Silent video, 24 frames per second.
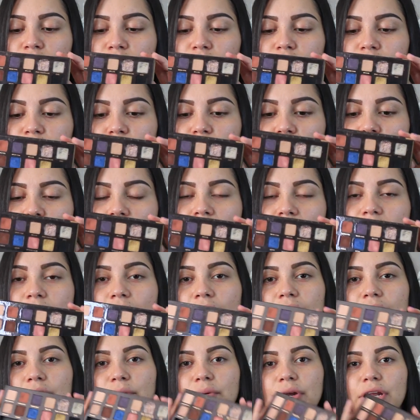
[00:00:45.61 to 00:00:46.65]
So I
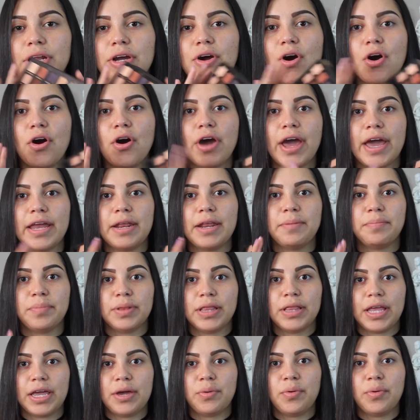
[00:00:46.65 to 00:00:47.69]
kind of want to go ahead and
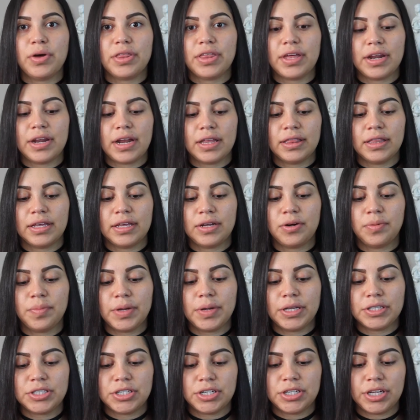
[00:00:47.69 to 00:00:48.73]
play with it a little
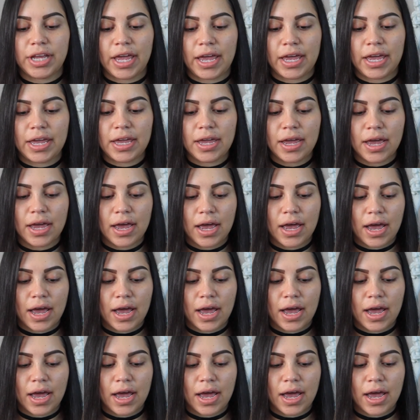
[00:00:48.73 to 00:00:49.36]
bit today